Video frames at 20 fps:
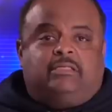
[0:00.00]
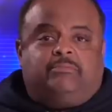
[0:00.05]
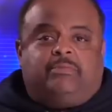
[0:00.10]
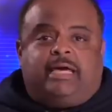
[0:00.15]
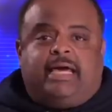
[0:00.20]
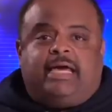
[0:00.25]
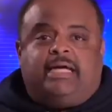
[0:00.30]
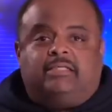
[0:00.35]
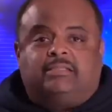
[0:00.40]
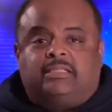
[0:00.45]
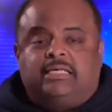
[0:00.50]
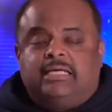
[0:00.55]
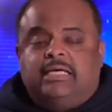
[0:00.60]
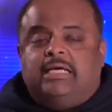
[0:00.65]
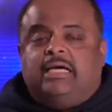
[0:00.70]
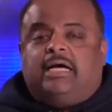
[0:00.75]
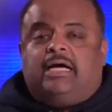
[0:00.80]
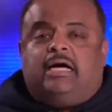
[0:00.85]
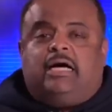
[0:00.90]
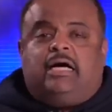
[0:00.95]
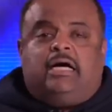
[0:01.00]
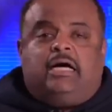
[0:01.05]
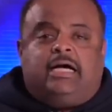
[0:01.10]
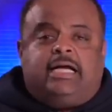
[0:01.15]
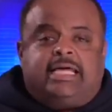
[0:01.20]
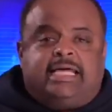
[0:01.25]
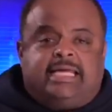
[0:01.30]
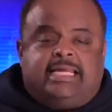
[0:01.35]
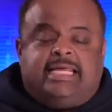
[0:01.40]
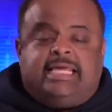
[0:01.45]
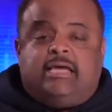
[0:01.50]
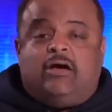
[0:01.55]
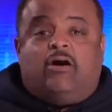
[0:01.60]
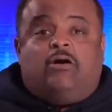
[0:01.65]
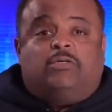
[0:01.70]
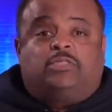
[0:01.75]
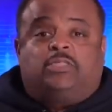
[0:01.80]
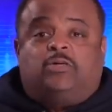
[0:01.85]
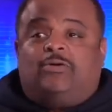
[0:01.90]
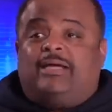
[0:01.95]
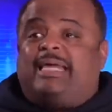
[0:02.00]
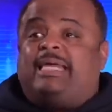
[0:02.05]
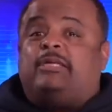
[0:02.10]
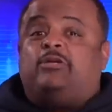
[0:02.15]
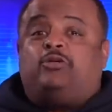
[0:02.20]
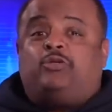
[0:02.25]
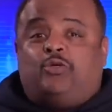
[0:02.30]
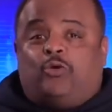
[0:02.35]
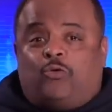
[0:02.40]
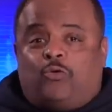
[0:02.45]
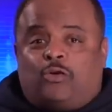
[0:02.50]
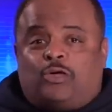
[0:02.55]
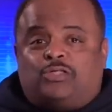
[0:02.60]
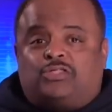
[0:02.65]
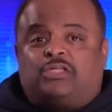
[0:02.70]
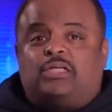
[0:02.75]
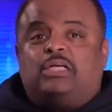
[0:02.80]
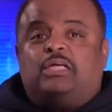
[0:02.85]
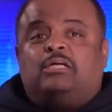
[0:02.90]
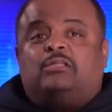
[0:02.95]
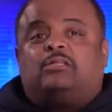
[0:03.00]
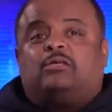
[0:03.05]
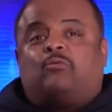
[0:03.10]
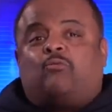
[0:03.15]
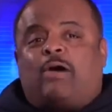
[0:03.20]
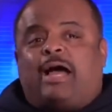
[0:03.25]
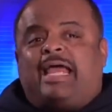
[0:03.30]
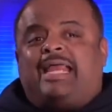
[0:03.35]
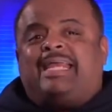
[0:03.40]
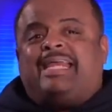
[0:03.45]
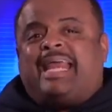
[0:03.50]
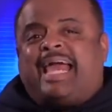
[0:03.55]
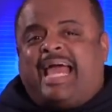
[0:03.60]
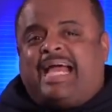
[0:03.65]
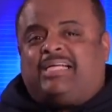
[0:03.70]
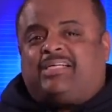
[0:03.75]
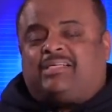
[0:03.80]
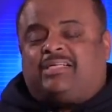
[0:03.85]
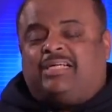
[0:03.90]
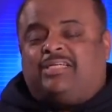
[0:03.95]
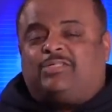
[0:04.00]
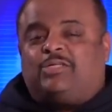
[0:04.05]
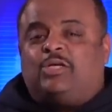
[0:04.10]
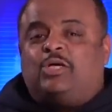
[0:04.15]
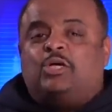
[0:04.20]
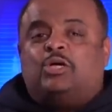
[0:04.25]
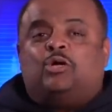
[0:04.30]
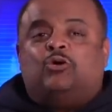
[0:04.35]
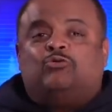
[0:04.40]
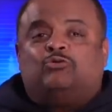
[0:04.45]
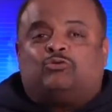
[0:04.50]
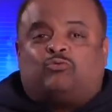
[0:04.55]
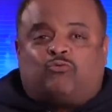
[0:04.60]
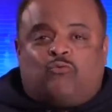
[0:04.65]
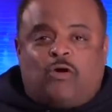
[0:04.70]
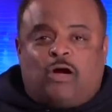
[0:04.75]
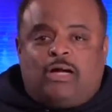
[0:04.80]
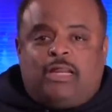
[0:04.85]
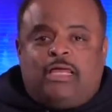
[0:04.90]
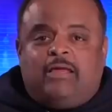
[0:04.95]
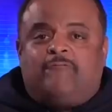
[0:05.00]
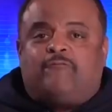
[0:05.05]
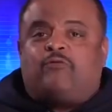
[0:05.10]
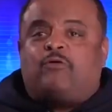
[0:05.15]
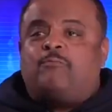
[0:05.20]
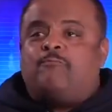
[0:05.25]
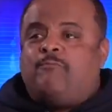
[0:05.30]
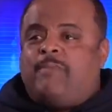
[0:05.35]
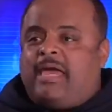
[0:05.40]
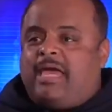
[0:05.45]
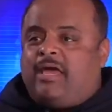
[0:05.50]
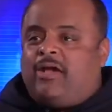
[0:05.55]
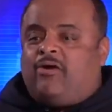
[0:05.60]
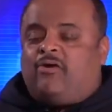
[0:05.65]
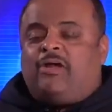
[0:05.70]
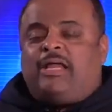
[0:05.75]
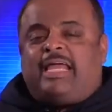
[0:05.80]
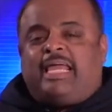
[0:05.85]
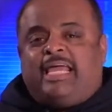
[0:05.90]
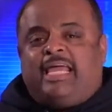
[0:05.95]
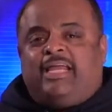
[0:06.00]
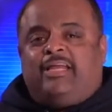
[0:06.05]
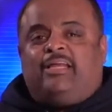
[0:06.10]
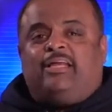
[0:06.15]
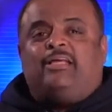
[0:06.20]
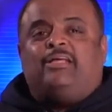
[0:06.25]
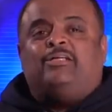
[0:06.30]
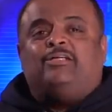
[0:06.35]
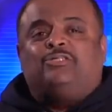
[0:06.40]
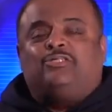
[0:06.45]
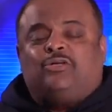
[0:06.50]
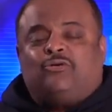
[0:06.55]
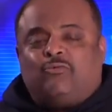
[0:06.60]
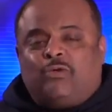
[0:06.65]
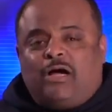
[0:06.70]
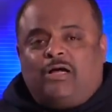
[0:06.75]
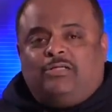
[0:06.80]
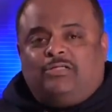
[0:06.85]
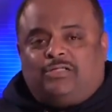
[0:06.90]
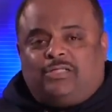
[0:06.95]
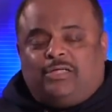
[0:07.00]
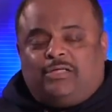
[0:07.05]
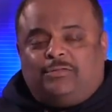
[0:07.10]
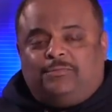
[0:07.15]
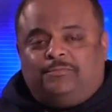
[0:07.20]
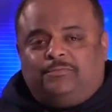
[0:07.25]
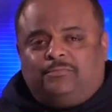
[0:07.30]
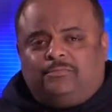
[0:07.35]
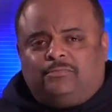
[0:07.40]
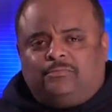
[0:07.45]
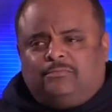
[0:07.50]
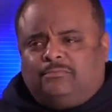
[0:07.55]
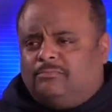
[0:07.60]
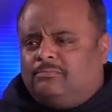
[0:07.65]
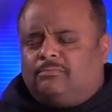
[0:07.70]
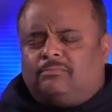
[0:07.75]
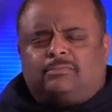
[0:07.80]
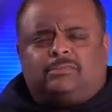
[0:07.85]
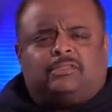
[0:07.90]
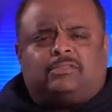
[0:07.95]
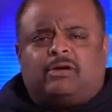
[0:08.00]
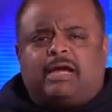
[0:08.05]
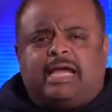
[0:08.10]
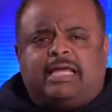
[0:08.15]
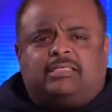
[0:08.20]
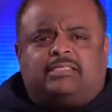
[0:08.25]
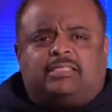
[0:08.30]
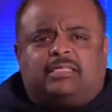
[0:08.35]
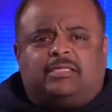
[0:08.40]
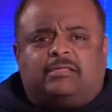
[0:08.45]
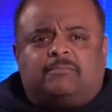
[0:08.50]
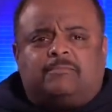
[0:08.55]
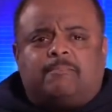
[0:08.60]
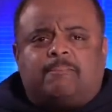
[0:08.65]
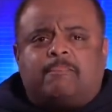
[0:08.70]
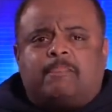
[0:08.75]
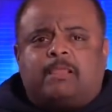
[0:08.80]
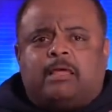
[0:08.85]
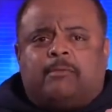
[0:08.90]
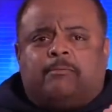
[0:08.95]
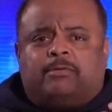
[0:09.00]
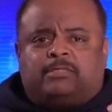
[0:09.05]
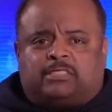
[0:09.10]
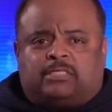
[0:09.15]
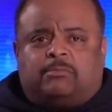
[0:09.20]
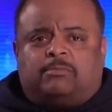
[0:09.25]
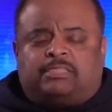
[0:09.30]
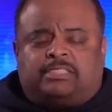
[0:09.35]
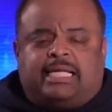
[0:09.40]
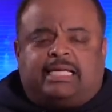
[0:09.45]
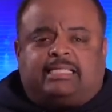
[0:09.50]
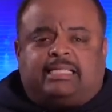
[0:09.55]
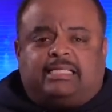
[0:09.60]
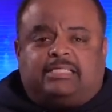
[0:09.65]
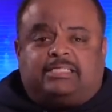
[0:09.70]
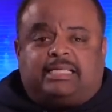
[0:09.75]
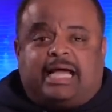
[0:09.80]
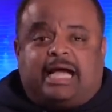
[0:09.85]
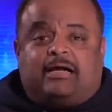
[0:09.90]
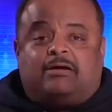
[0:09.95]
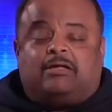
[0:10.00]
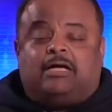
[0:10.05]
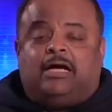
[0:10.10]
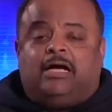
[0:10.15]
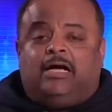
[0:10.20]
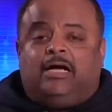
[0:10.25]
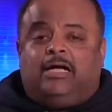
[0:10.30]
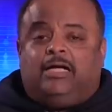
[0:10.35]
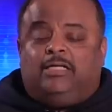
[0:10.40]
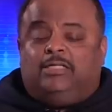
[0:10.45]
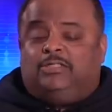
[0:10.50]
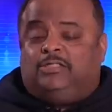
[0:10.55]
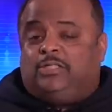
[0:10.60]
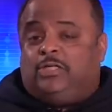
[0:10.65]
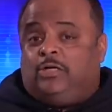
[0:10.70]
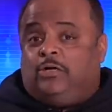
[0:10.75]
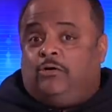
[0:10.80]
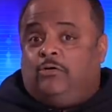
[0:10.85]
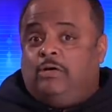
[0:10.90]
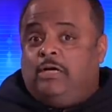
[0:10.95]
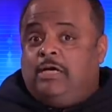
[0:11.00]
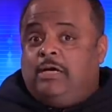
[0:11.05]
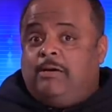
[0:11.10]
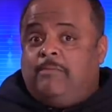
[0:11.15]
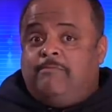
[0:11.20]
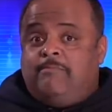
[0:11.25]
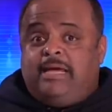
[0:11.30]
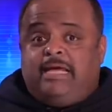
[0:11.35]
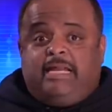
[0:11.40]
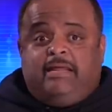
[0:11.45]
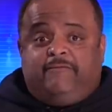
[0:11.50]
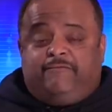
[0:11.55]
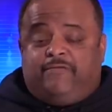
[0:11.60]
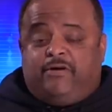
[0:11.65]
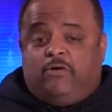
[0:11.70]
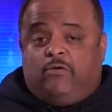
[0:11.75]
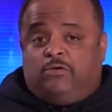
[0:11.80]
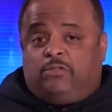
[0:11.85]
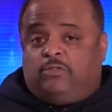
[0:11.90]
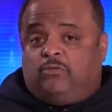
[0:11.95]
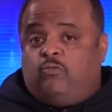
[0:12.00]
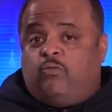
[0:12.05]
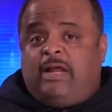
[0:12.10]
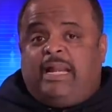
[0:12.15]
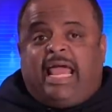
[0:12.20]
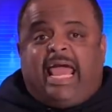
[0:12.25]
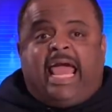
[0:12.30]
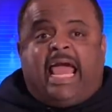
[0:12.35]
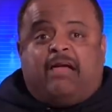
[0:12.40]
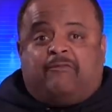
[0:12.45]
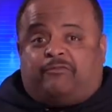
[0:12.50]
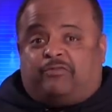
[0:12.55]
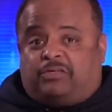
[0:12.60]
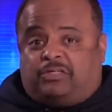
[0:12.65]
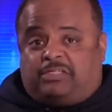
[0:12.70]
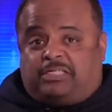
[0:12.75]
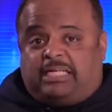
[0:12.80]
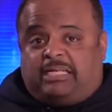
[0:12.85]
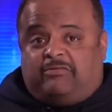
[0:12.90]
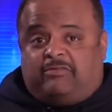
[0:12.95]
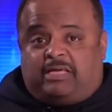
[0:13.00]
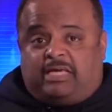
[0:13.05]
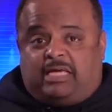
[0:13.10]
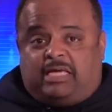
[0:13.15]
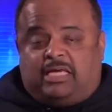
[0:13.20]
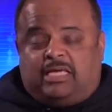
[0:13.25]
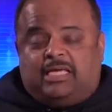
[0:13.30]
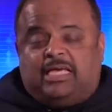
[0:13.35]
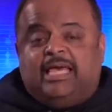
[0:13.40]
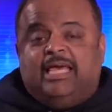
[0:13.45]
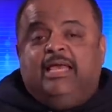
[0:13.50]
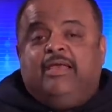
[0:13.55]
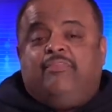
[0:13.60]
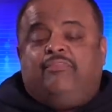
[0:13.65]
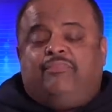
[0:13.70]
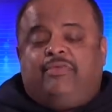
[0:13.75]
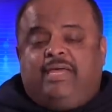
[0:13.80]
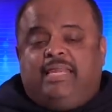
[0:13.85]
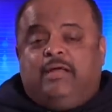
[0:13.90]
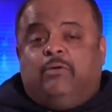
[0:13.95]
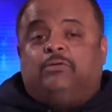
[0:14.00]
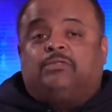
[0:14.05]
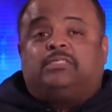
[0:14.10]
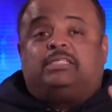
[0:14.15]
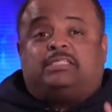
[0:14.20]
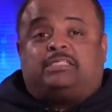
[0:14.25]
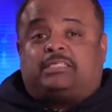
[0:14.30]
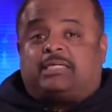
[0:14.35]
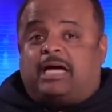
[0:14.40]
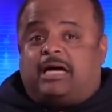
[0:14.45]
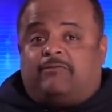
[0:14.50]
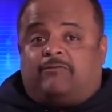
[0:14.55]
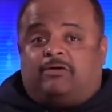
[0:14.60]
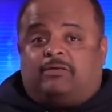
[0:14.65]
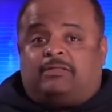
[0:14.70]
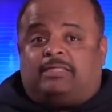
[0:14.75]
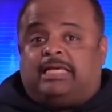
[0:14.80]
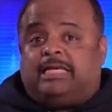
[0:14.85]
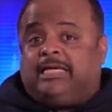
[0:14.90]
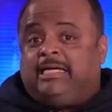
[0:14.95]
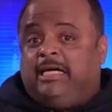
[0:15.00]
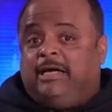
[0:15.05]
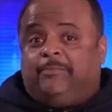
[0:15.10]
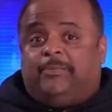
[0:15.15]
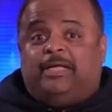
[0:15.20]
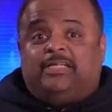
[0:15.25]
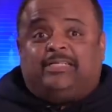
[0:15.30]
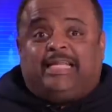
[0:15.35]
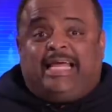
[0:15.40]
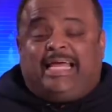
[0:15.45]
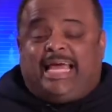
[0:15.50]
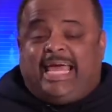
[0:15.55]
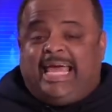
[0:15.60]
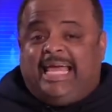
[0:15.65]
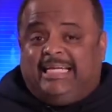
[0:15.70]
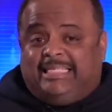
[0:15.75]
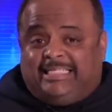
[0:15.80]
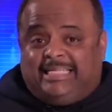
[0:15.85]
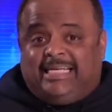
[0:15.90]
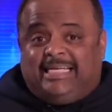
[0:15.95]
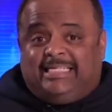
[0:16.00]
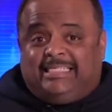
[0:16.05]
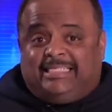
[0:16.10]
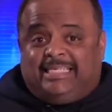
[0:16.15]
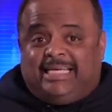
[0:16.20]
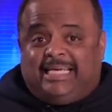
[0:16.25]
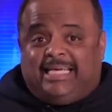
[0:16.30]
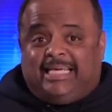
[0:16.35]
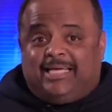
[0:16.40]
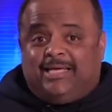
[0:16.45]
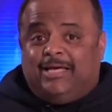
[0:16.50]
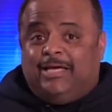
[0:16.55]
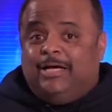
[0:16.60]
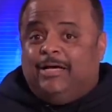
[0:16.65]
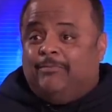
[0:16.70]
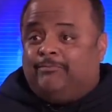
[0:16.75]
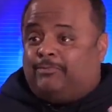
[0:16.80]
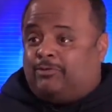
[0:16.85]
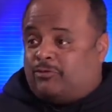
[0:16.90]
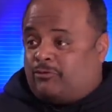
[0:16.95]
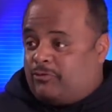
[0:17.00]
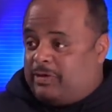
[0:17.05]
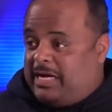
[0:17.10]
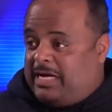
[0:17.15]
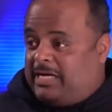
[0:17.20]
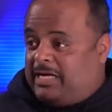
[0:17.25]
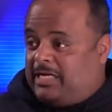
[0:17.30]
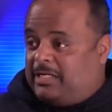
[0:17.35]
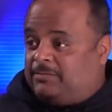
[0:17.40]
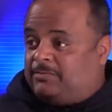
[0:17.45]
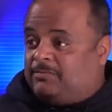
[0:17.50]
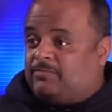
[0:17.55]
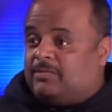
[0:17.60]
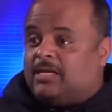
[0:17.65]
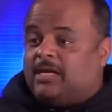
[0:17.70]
in the past. And he also endorsed the white nationalist who's running for mayor in Toronto. Crazy. But check this out. And so many folks went after Steve King. Then it was discovered that companies like AT&T, Purina,